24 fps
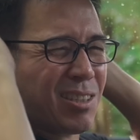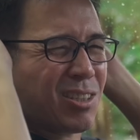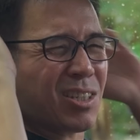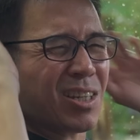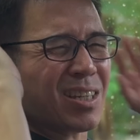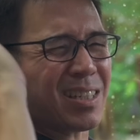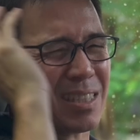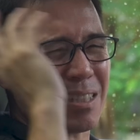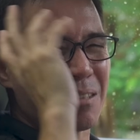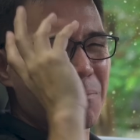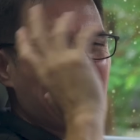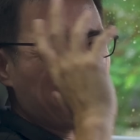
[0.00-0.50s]

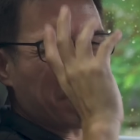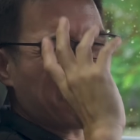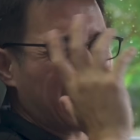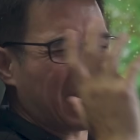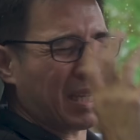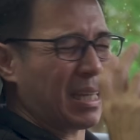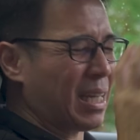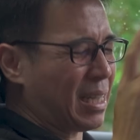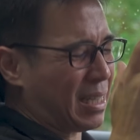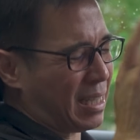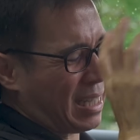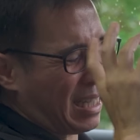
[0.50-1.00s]
just,
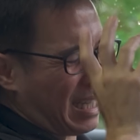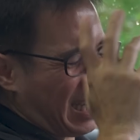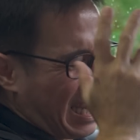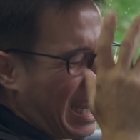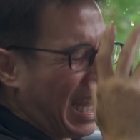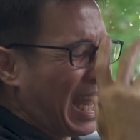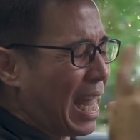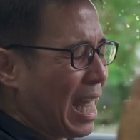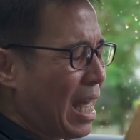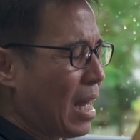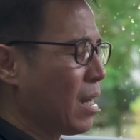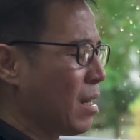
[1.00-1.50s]
it
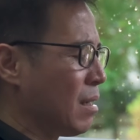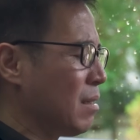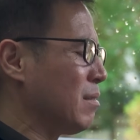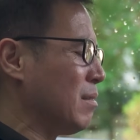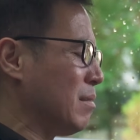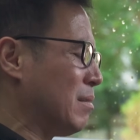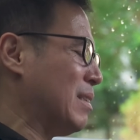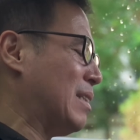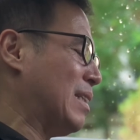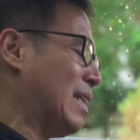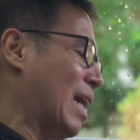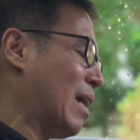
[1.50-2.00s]

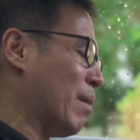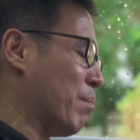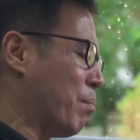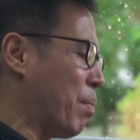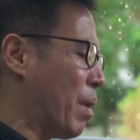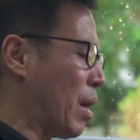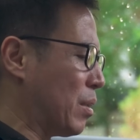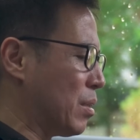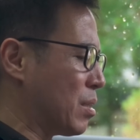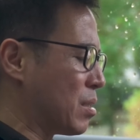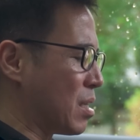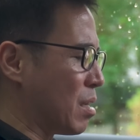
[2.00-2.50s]
can get
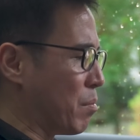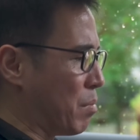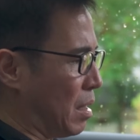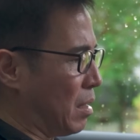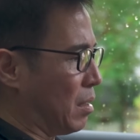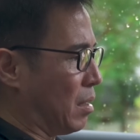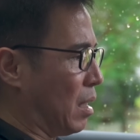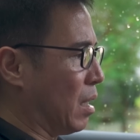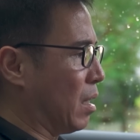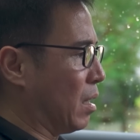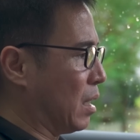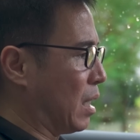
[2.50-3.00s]
bothersome
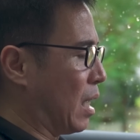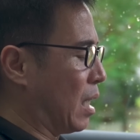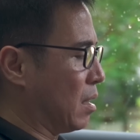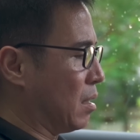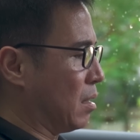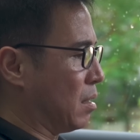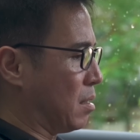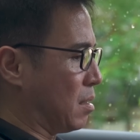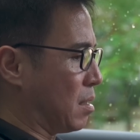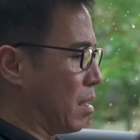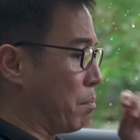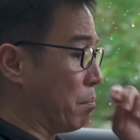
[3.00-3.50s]
and it'll get
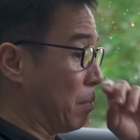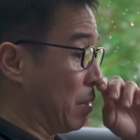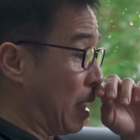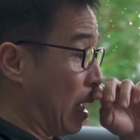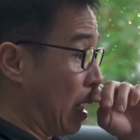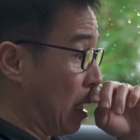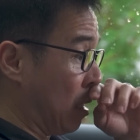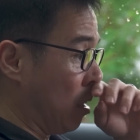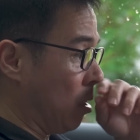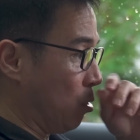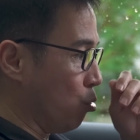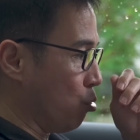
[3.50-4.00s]
some
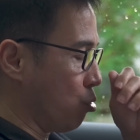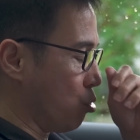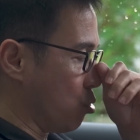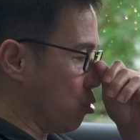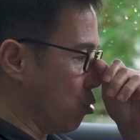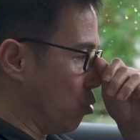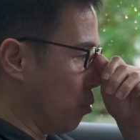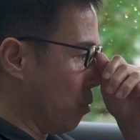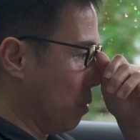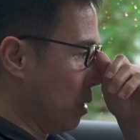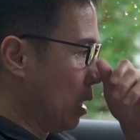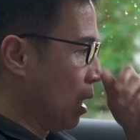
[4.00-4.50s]
getting used to.